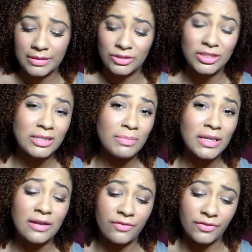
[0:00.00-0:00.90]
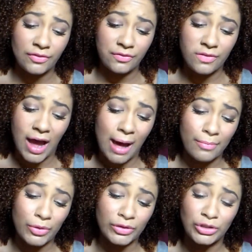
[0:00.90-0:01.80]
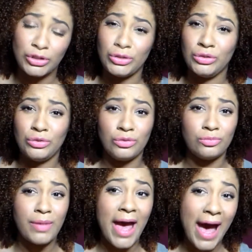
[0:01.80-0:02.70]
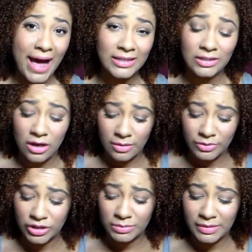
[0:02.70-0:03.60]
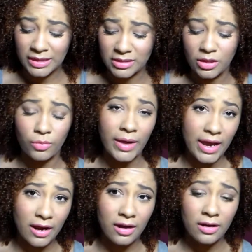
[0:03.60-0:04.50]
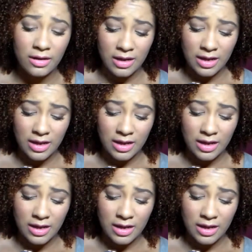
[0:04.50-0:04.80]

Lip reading: Just something if I'm going to pass on just because of the wear.